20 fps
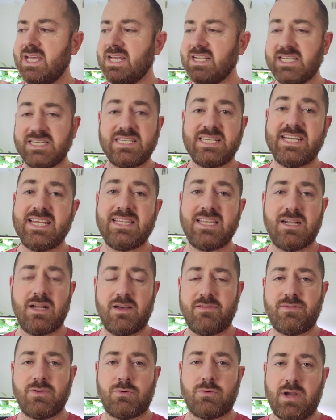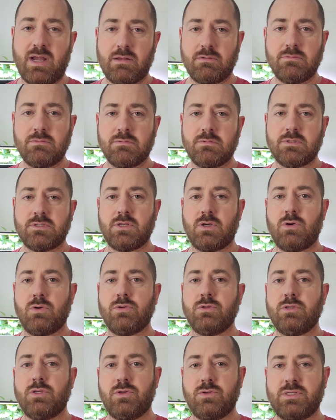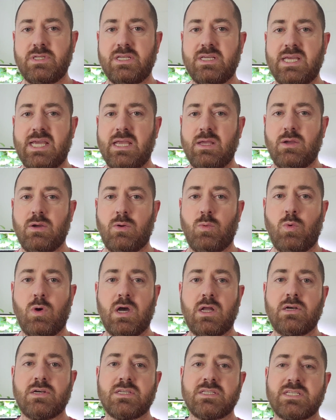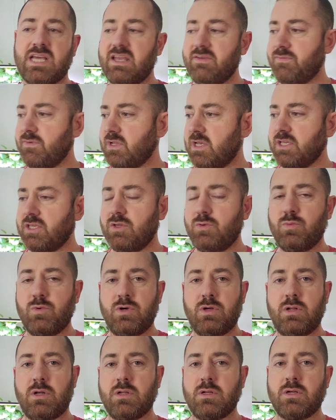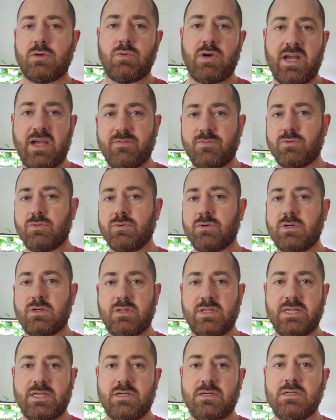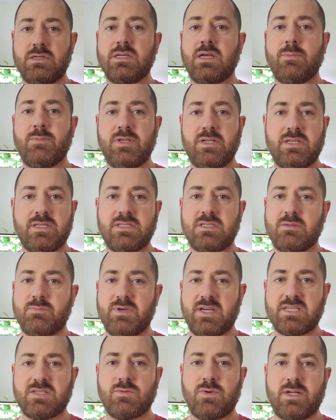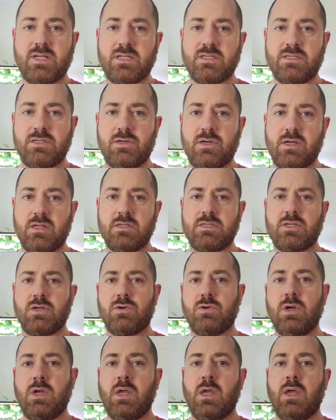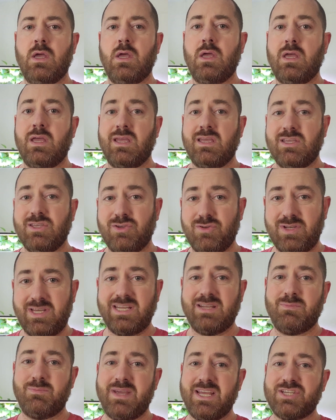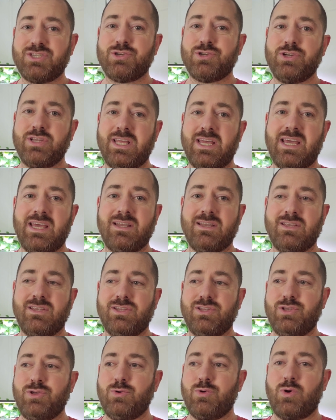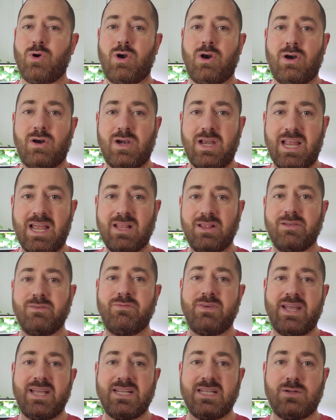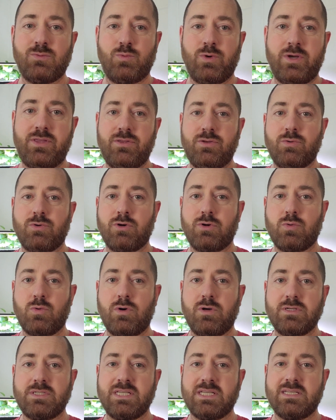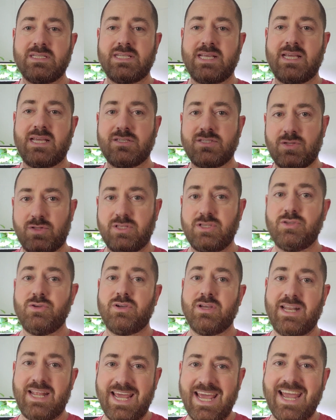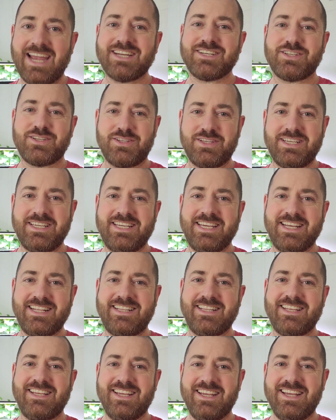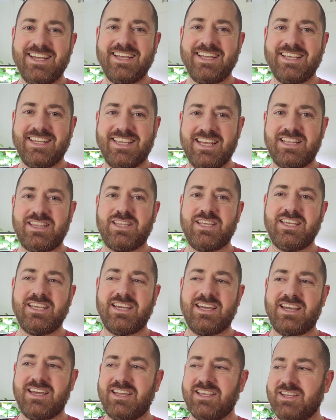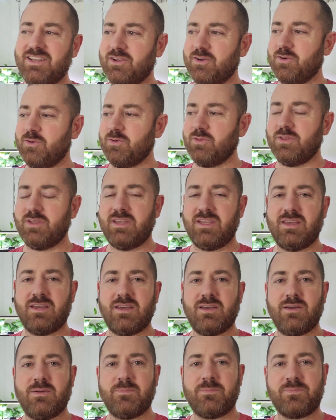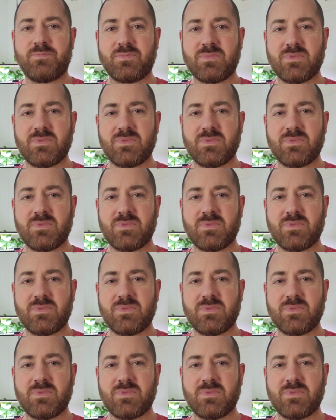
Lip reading: It doesn't get that off the ground. So using a water siphon like you would on a gravel cleaner, I mean, is the best way to do it. So you need to make sure that you are elevated with your quarantine tank so that you can actually get the you know, the